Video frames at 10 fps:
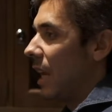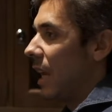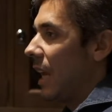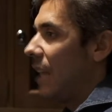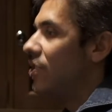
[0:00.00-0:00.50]

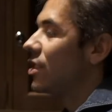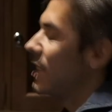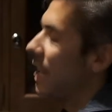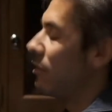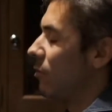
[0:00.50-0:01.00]
It's just
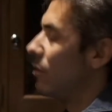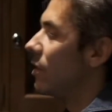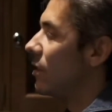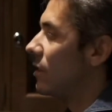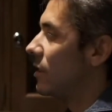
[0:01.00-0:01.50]
helpful.
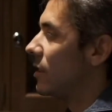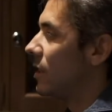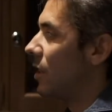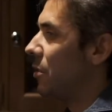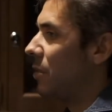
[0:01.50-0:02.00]

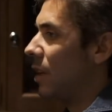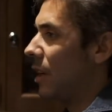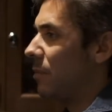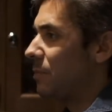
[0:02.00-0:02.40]
So